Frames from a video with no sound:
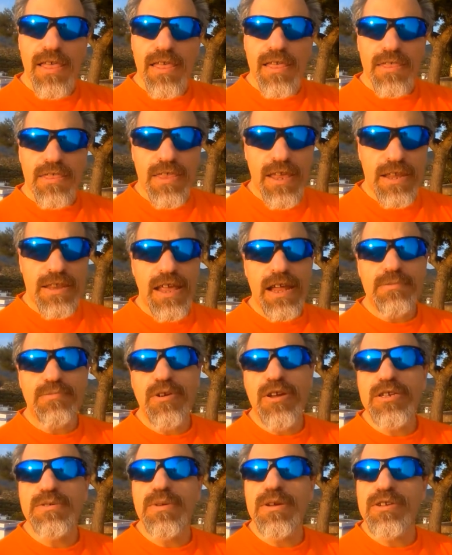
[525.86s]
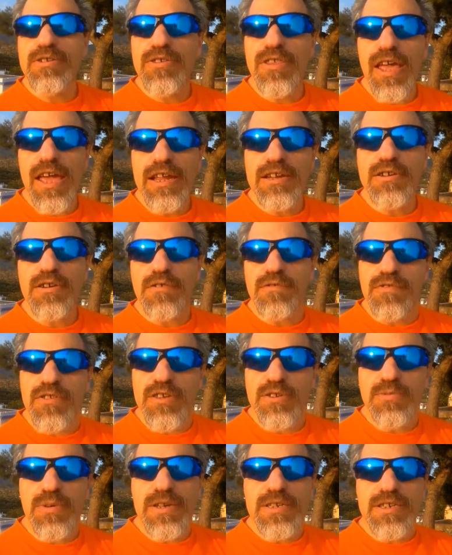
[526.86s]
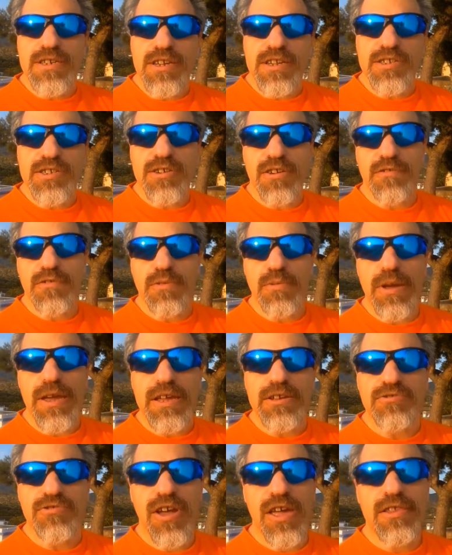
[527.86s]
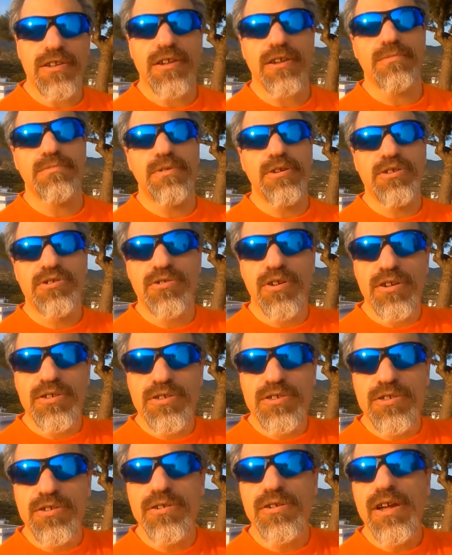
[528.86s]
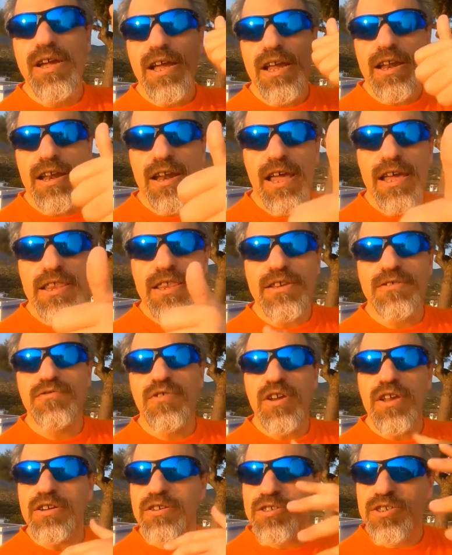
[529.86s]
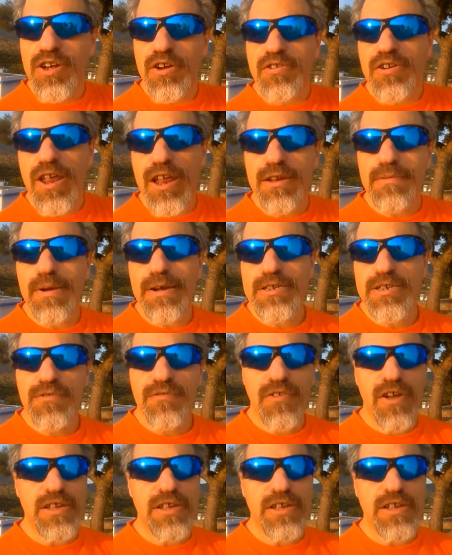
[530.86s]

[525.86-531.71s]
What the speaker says: And that brings me to the end of this week's edition of the Week in Triathlon. Be sure to like this video, share it out amongst your friends.